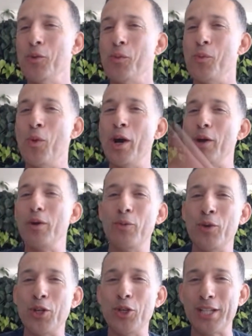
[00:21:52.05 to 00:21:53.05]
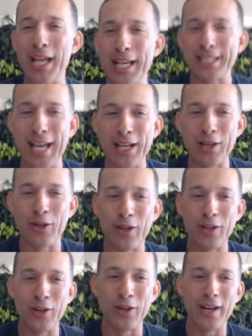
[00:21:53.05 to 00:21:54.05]
What would you say is like your
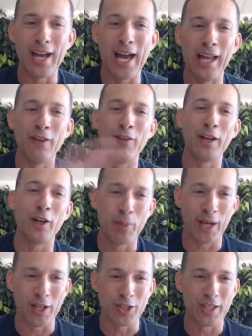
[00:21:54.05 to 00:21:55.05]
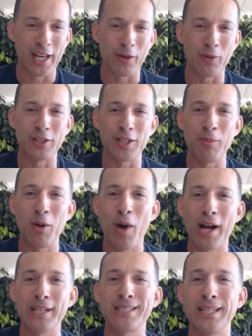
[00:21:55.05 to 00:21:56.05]
your elevator pitch? Like when someone
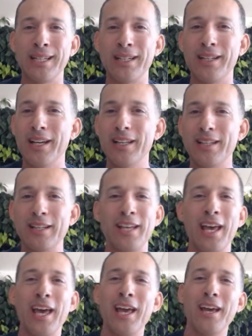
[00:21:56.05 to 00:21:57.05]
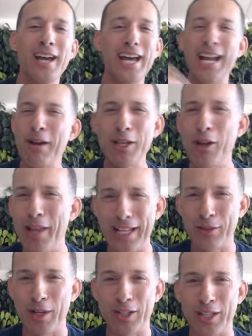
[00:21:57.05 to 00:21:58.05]
walks in, they say, "Hey," and I really don't like this
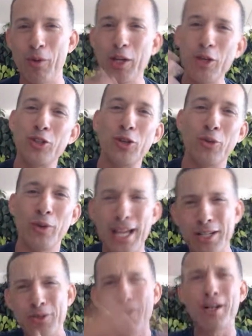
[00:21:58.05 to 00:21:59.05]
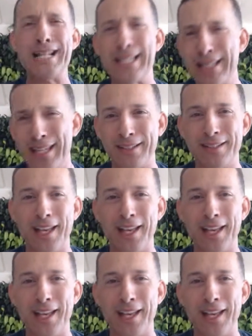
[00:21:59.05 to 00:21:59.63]
question. "What do you do?" Well, I do all kinds of things.